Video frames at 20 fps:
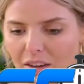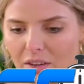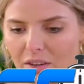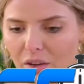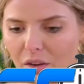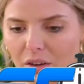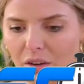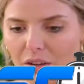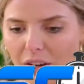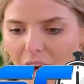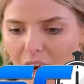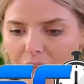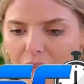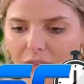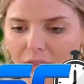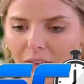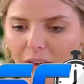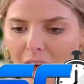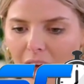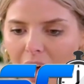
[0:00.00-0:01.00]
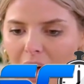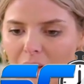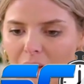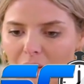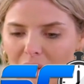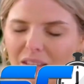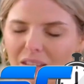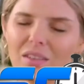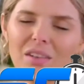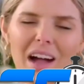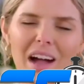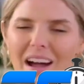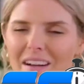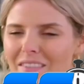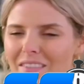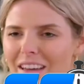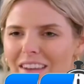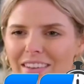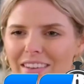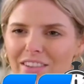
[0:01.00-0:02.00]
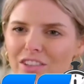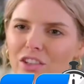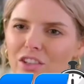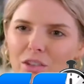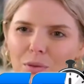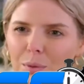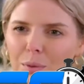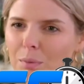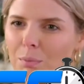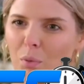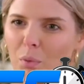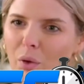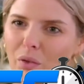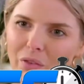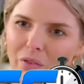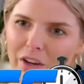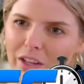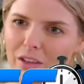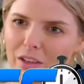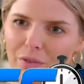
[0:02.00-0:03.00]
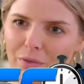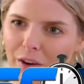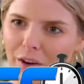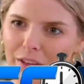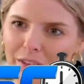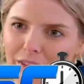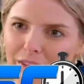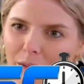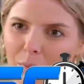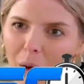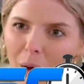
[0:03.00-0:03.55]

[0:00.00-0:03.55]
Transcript: don't know. I've had I've had issues with boyfriends, friends in the